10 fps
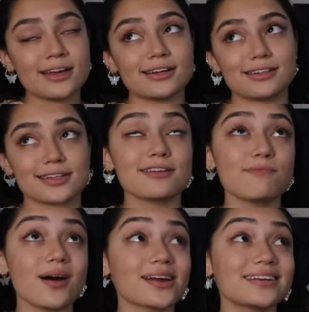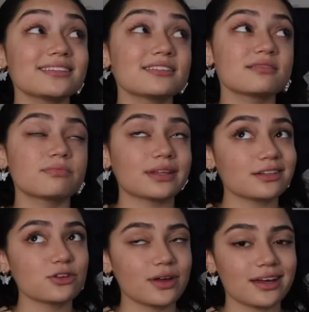it doesn't have pockets.
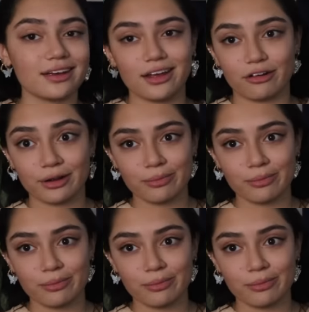That's okay, I carry a